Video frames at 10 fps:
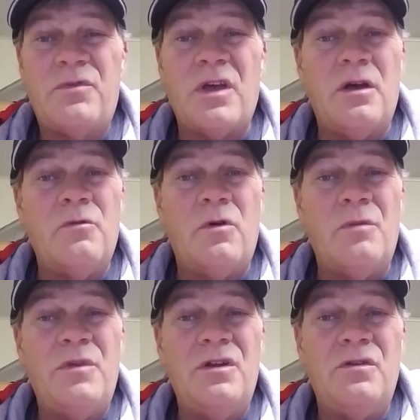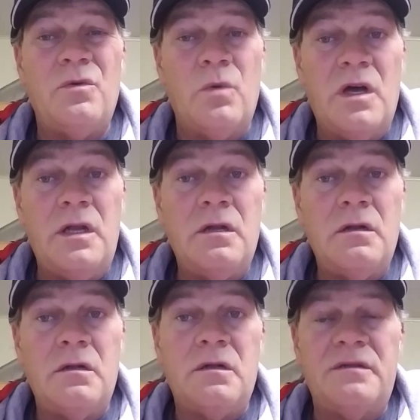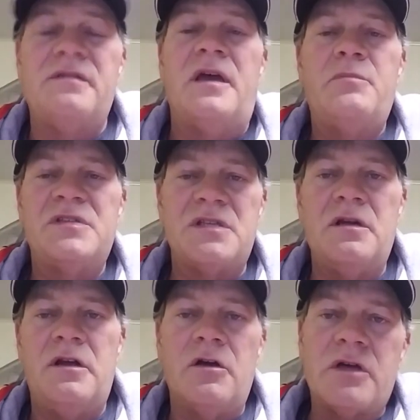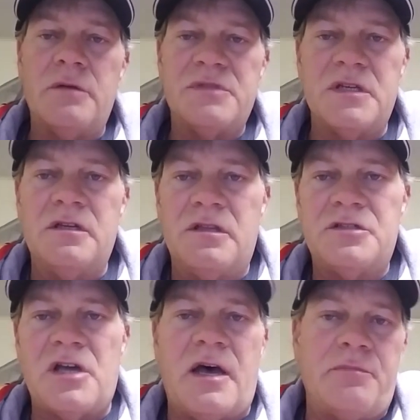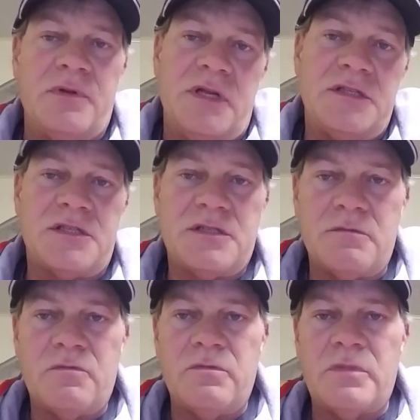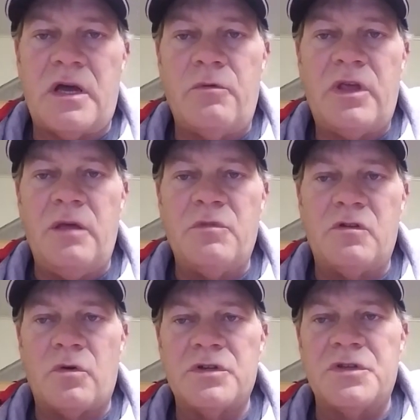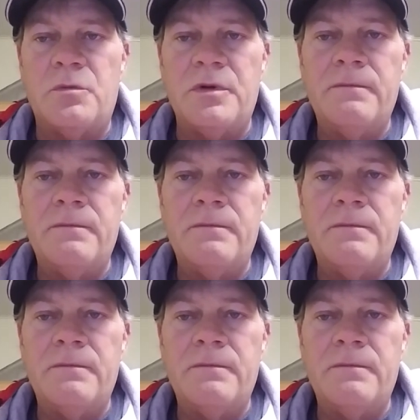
want me to do what type of scenario comes into the shop, and that's how we keep the doors open.